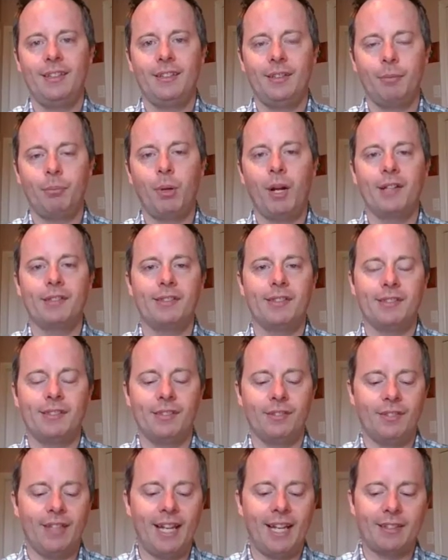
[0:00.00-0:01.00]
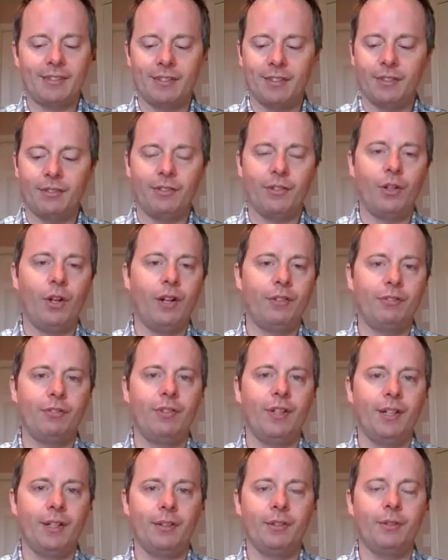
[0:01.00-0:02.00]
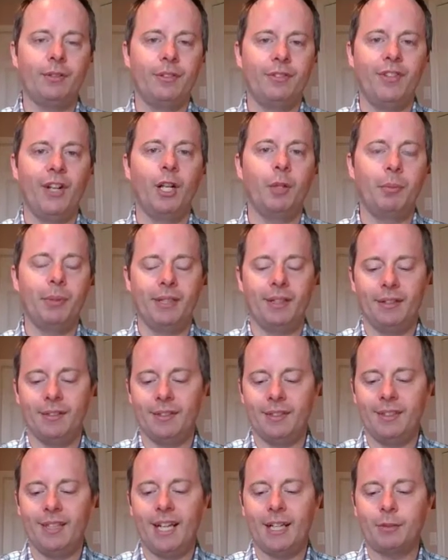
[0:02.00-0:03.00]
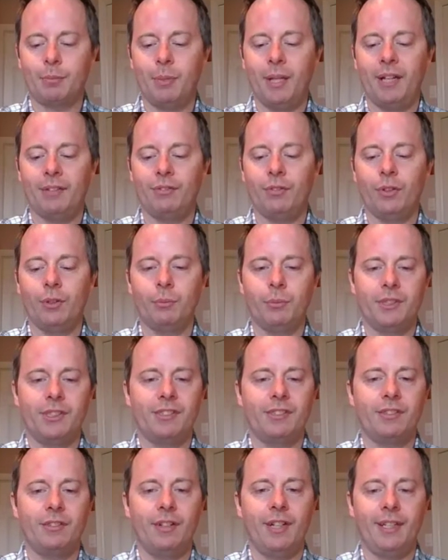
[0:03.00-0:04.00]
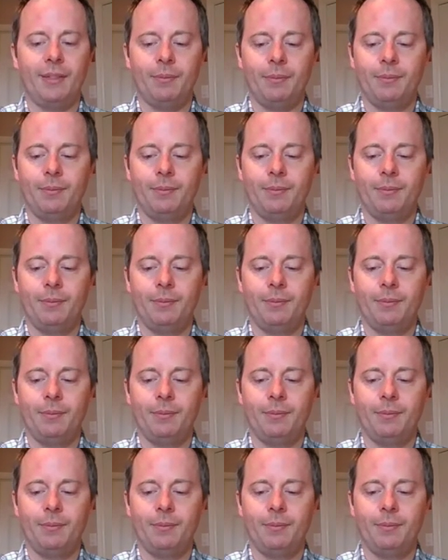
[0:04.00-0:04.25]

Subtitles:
process of developing on the Dash platform, which is great.